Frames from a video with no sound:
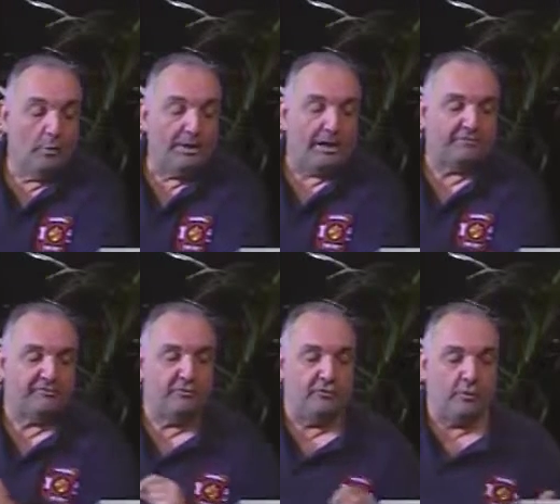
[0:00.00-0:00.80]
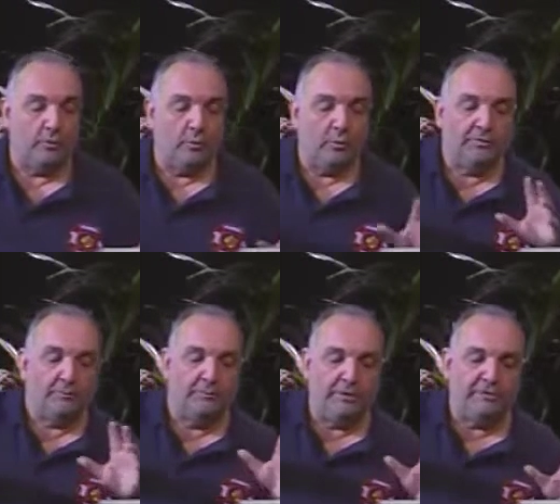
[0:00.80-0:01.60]
Well, we asked you, the
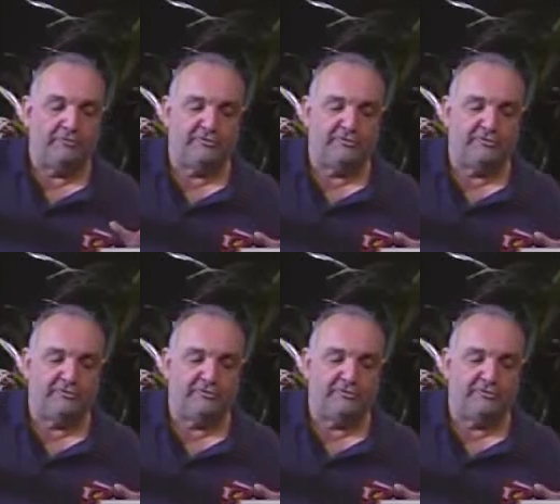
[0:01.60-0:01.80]
bridge.